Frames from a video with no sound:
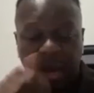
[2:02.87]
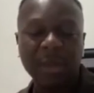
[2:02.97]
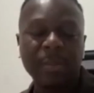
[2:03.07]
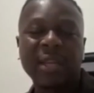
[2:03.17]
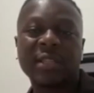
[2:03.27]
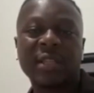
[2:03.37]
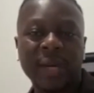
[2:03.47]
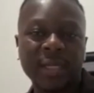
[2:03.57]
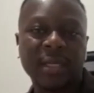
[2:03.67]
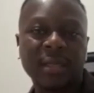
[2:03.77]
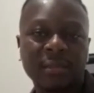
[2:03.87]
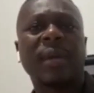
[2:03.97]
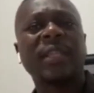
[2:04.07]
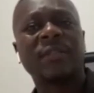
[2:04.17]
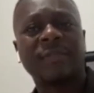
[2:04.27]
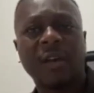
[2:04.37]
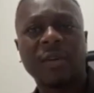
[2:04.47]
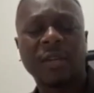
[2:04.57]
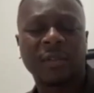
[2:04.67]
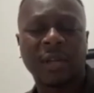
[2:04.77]
the managing director, actually
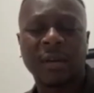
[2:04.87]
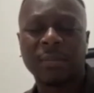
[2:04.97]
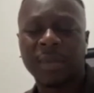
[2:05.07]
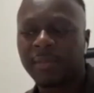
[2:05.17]
founder of the company.